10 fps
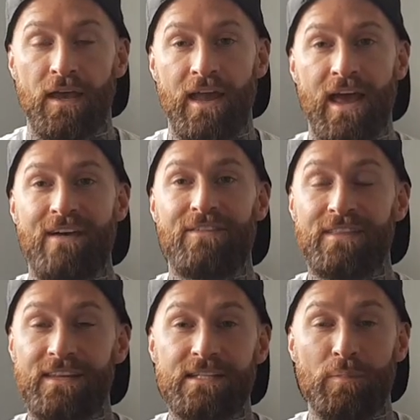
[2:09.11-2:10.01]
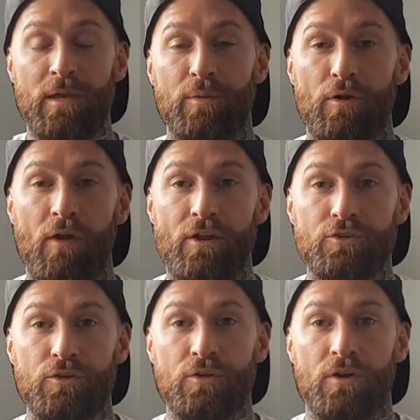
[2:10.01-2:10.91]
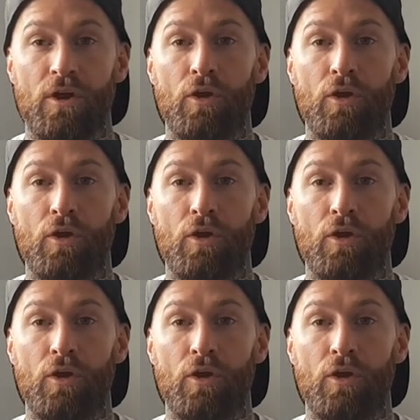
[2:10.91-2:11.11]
And having these people around you